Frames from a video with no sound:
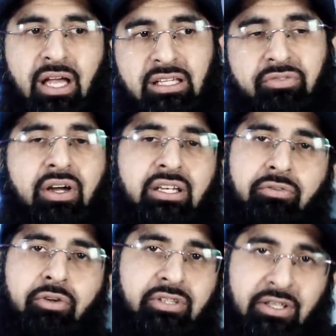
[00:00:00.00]
And they find
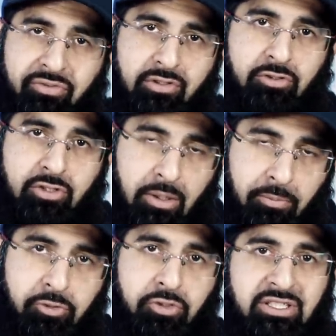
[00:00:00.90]
it very difficult to
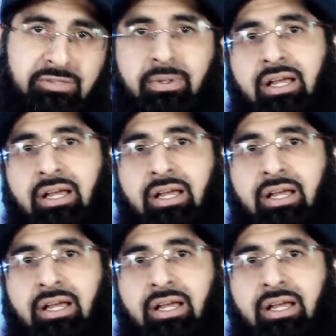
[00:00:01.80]
come onto these